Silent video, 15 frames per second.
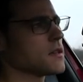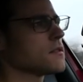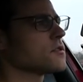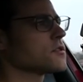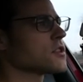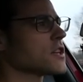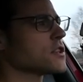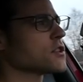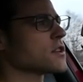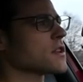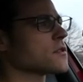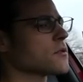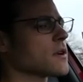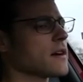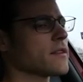is changing
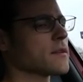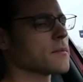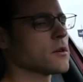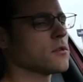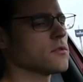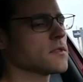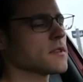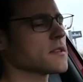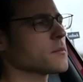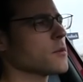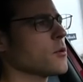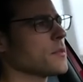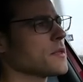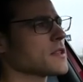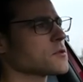the driving modes. At the
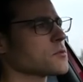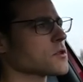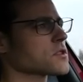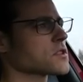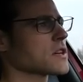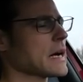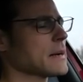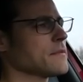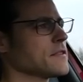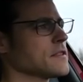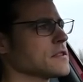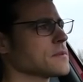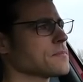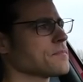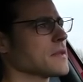moment this was
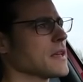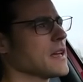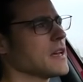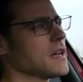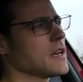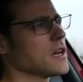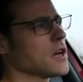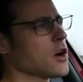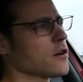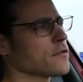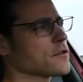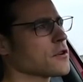comfort. Of